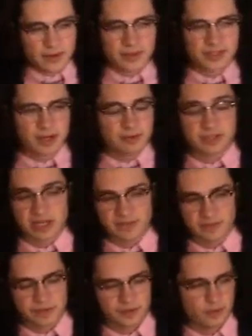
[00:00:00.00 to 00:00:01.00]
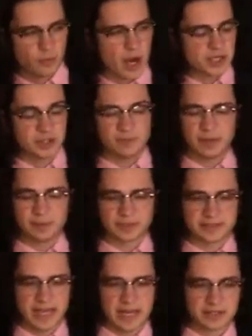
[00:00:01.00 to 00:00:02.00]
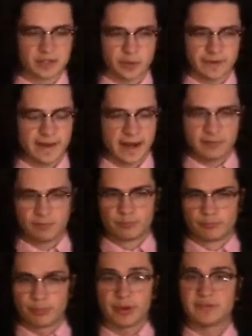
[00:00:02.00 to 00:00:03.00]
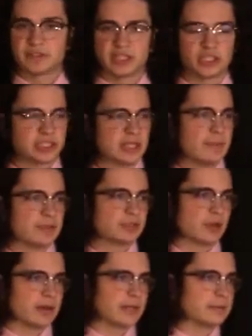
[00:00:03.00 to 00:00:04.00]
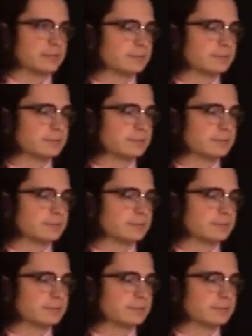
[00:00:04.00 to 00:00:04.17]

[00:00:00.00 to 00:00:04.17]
also suffer through watching people dance the way that I previously just demonstrated.